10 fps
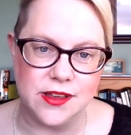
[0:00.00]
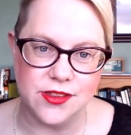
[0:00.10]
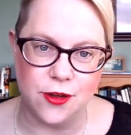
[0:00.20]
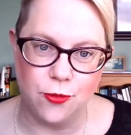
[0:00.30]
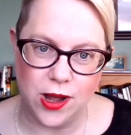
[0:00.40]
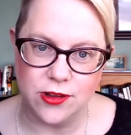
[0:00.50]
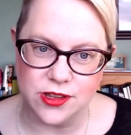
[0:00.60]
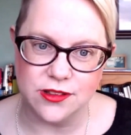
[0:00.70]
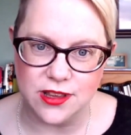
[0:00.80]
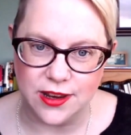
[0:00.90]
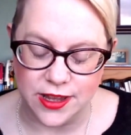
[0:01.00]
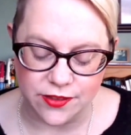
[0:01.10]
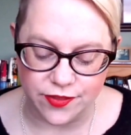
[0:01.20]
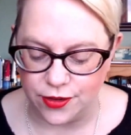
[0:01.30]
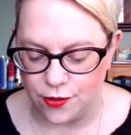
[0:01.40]
So well done to Leah
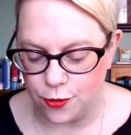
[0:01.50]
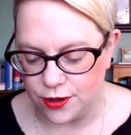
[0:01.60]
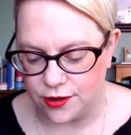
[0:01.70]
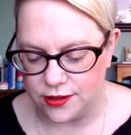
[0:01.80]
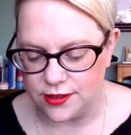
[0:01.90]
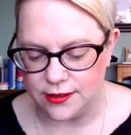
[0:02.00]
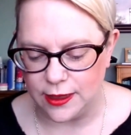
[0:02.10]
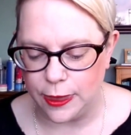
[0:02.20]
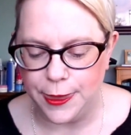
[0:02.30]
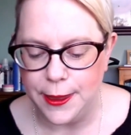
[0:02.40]
for organising that.